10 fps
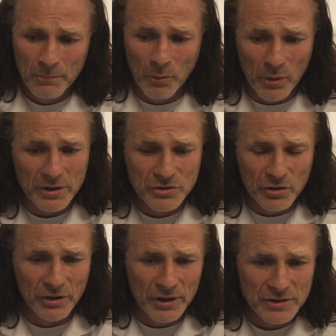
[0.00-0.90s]
But what it's
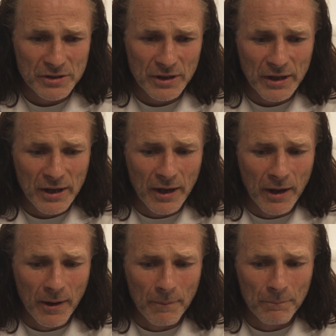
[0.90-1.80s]
done is
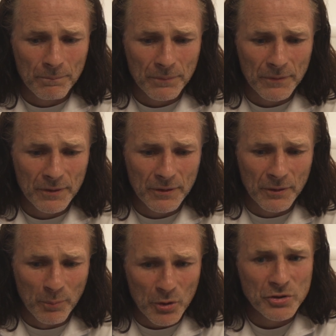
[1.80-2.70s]
the
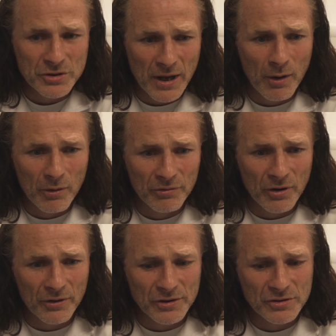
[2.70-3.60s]
boys now have
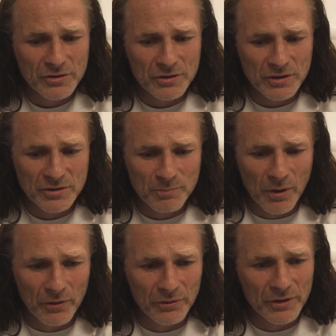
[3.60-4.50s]
got this
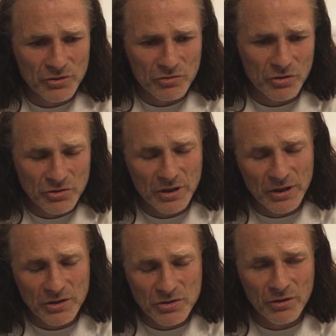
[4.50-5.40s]
bond, this trust
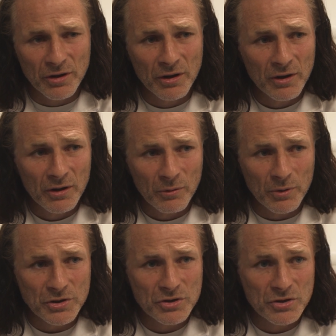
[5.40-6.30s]
in each other,
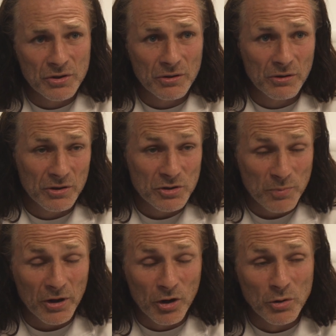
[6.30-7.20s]
which it's
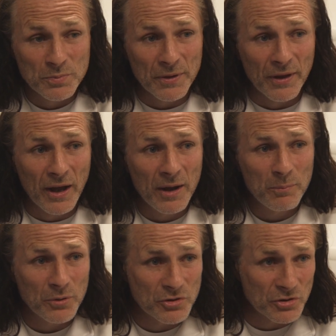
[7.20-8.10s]
probably always been there,
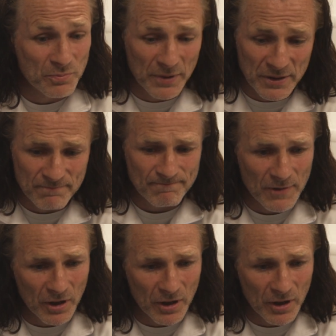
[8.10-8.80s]
but just been